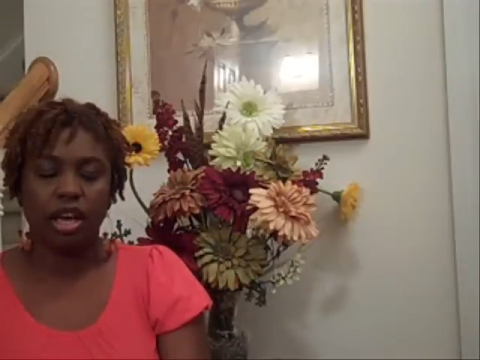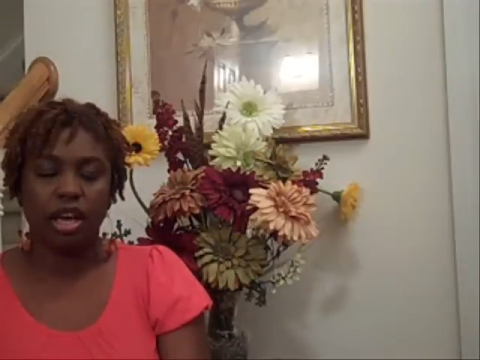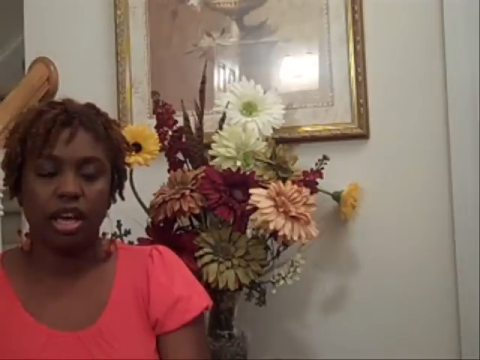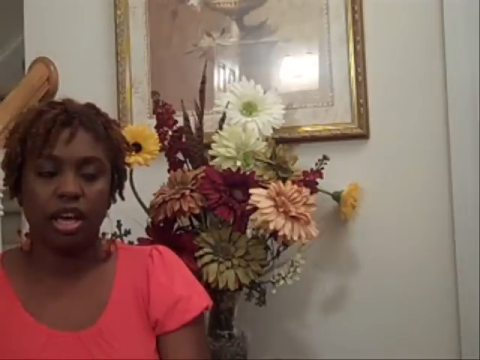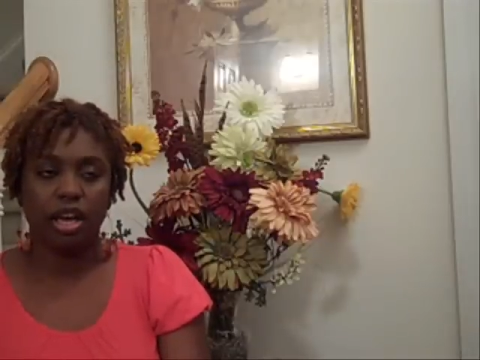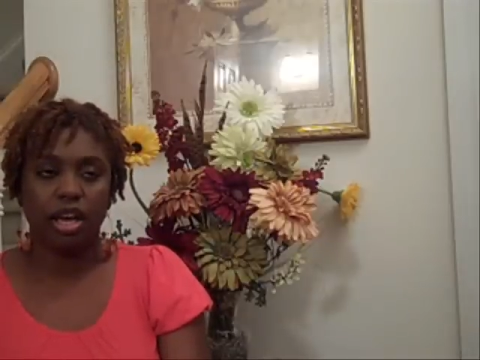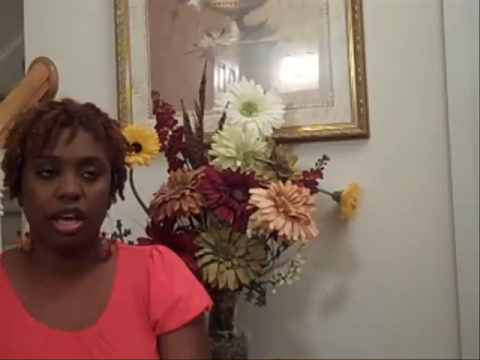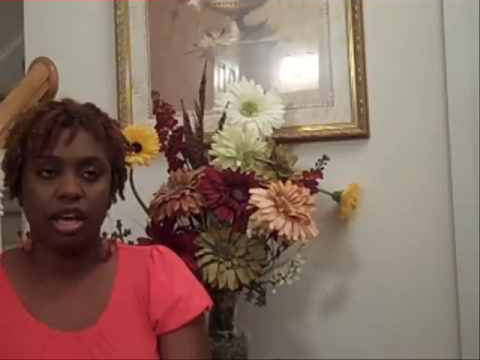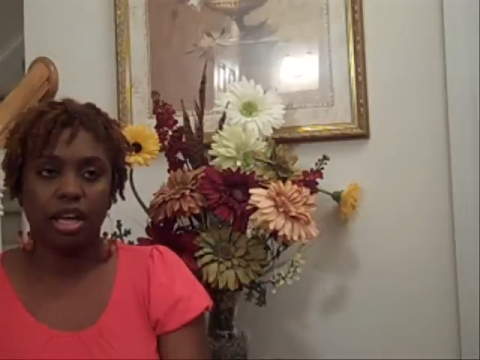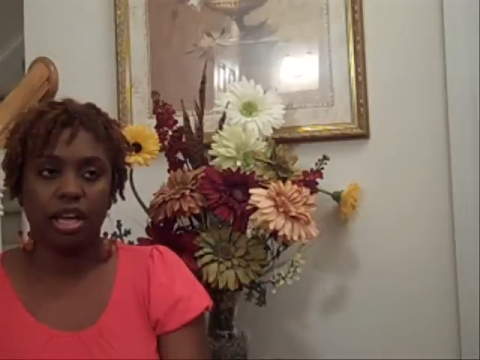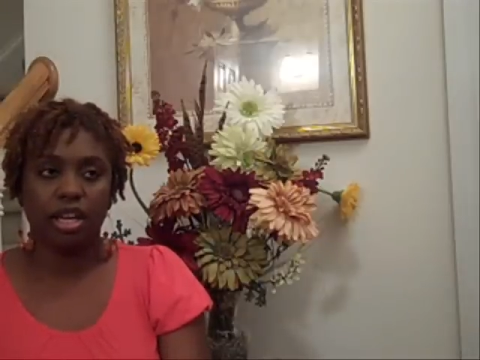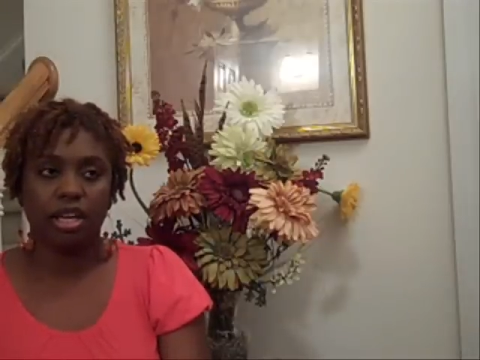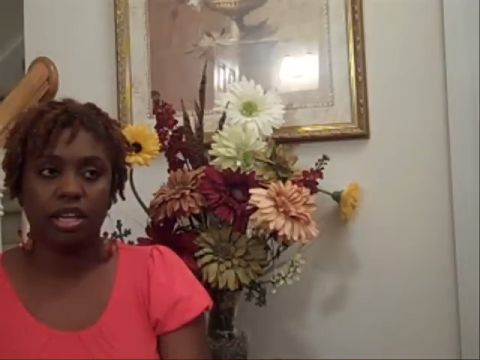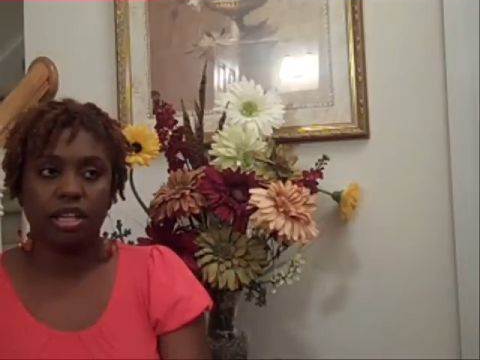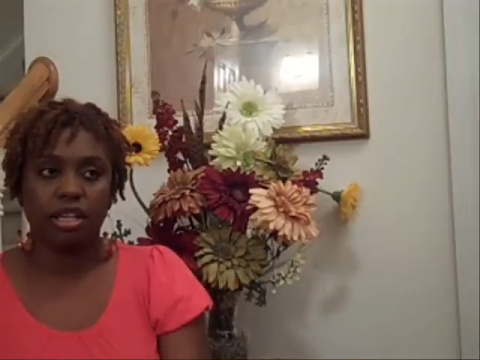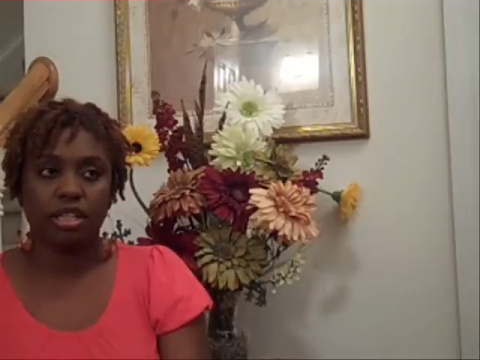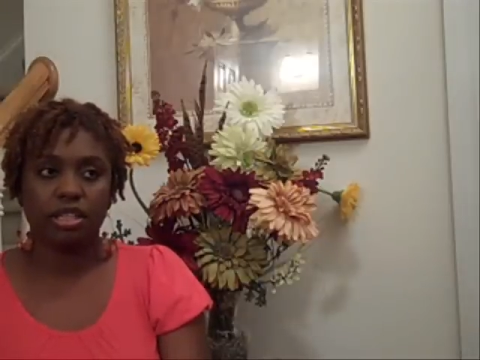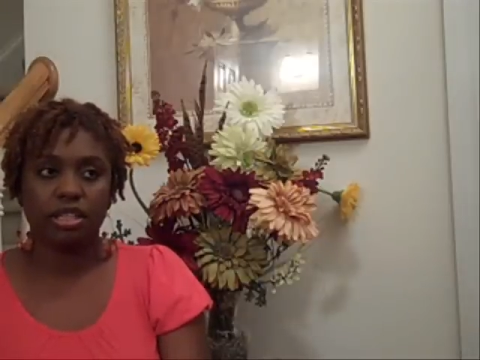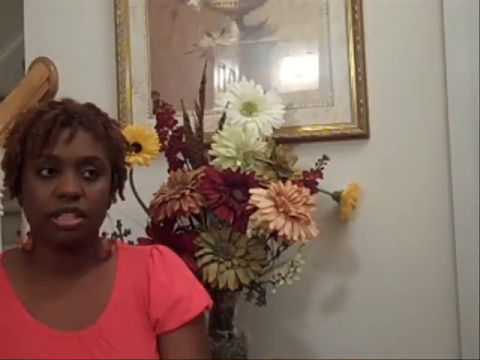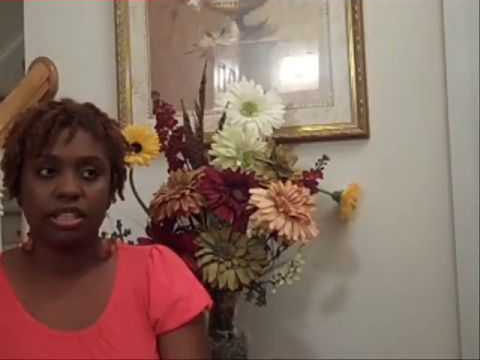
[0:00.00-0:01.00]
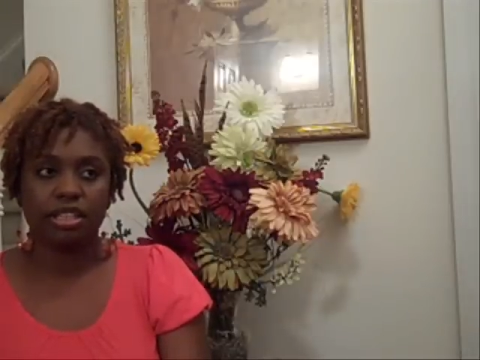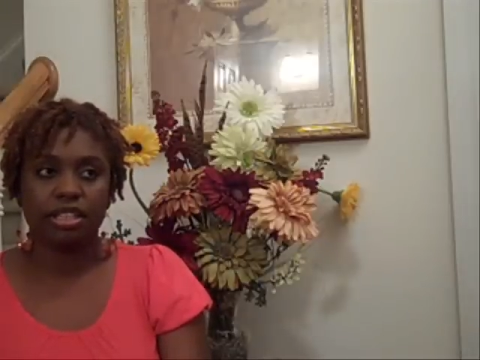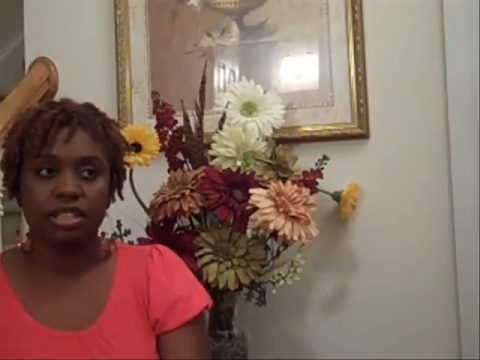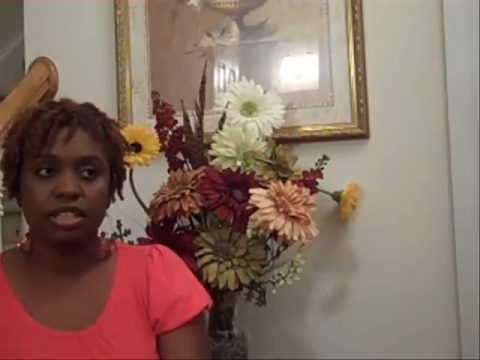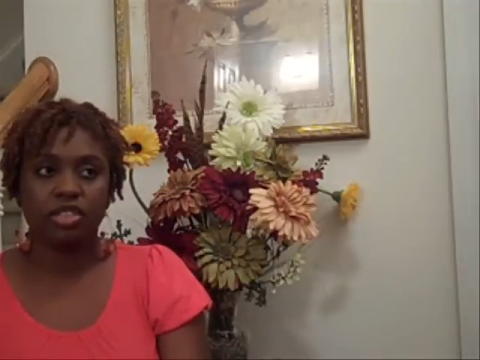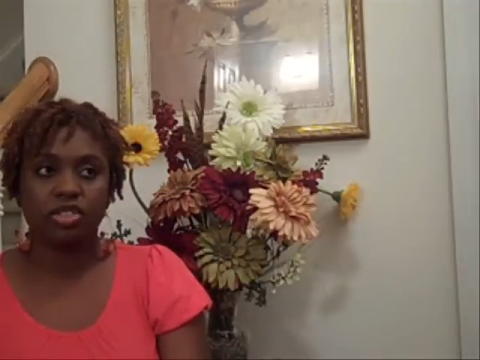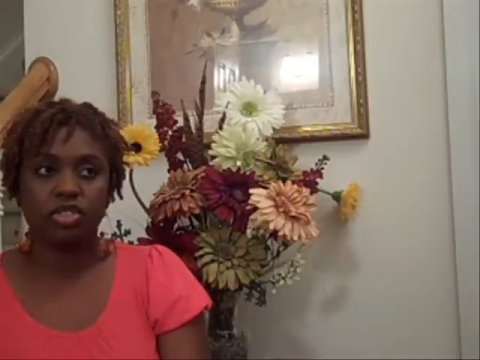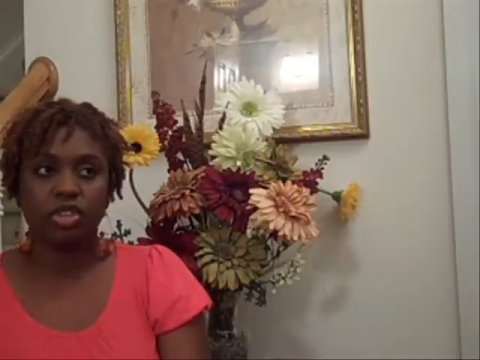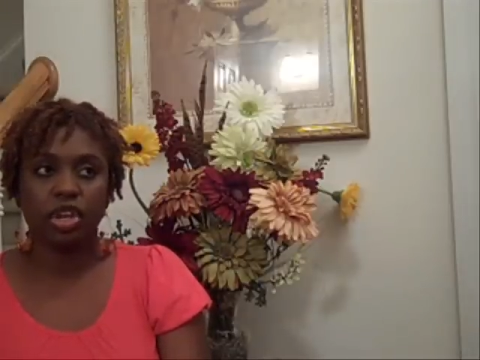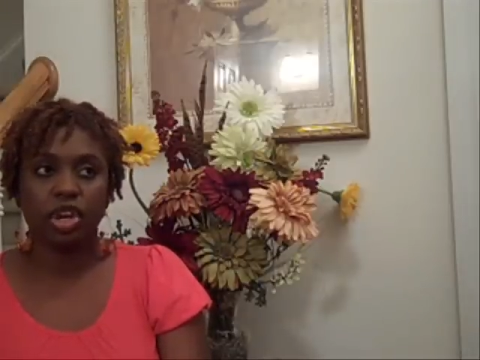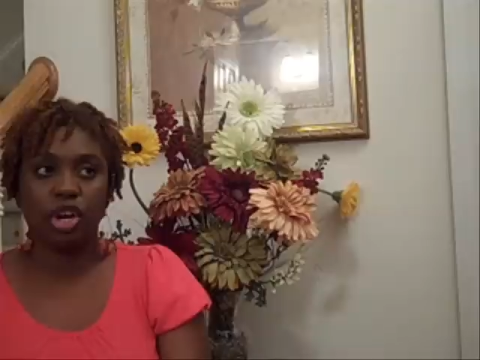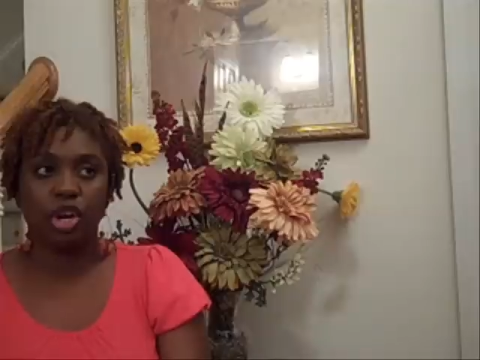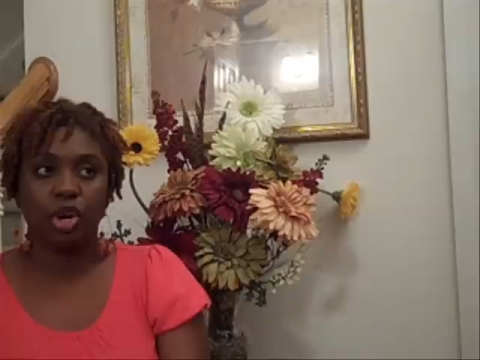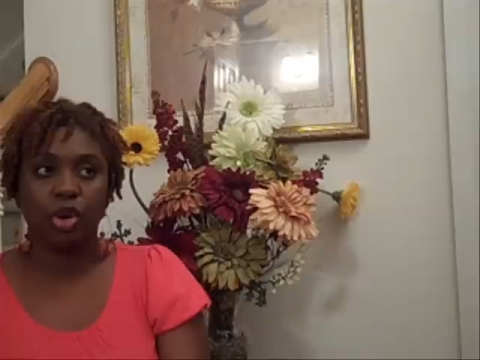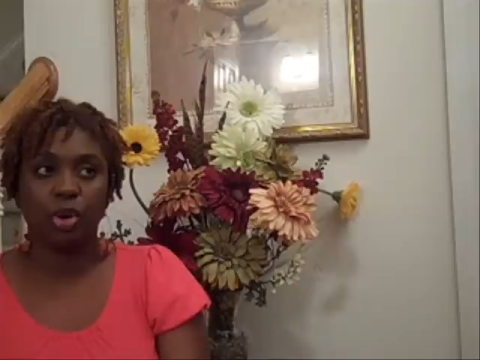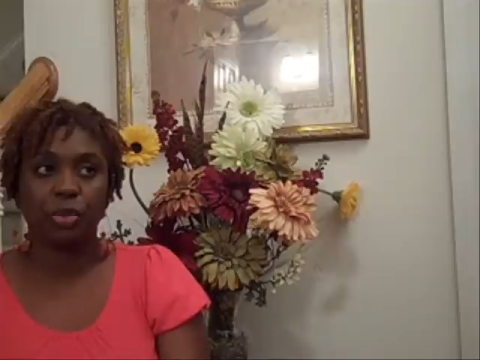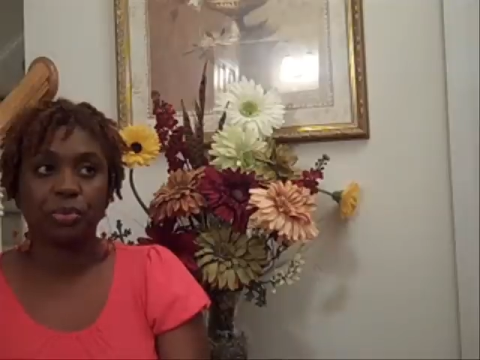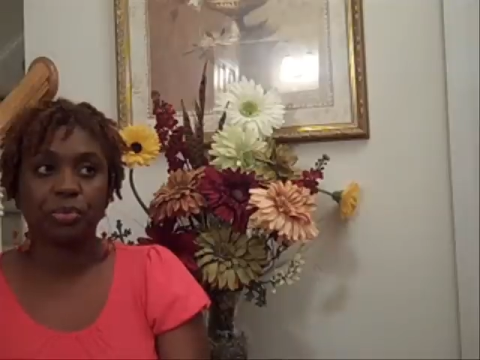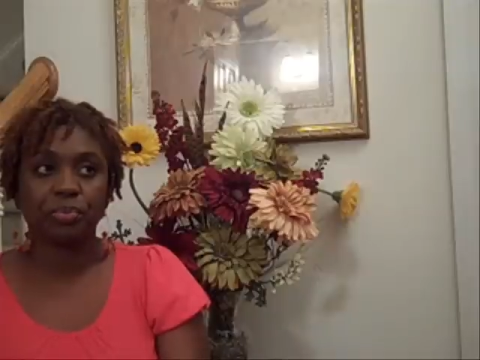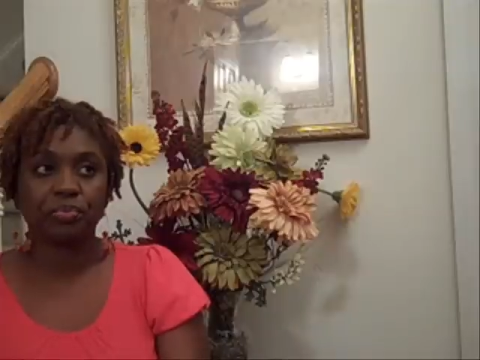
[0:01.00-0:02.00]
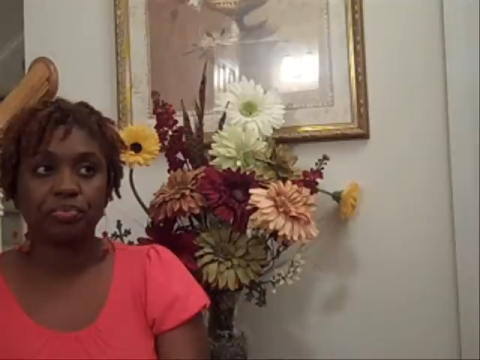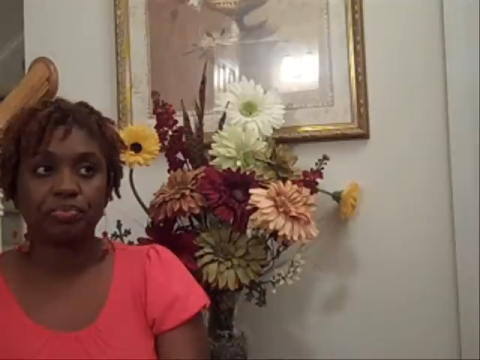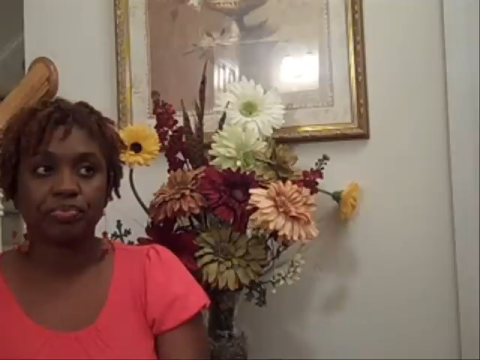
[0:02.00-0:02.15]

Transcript: Uh, so